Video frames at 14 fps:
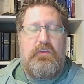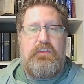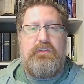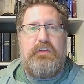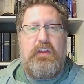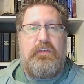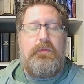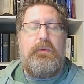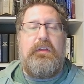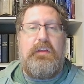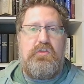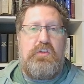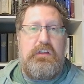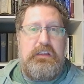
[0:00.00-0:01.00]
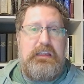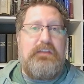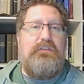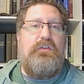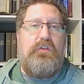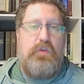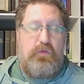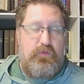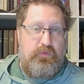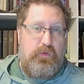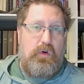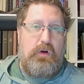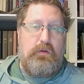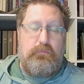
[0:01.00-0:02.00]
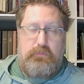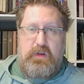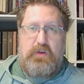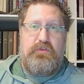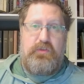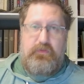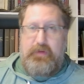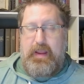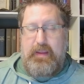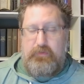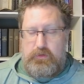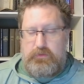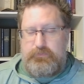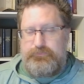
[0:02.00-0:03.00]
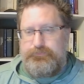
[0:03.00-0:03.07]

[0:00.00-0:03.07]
It's not something that she needs to do for mere survival.